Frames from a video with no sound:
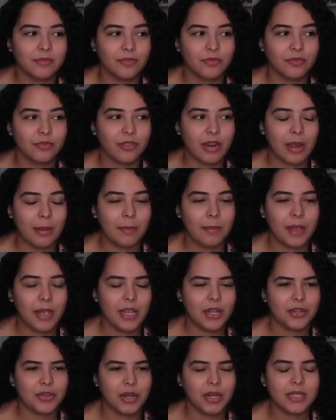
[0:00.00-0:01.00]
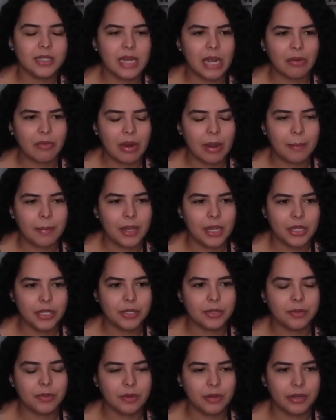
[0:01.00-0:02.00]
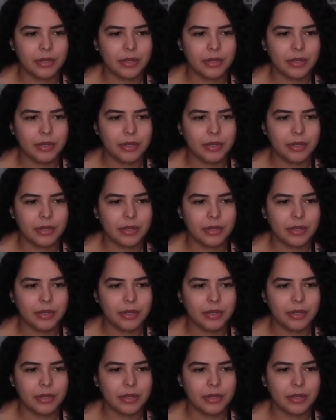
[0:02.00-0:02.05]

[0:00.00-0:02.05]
rampage, or I guess not rampage,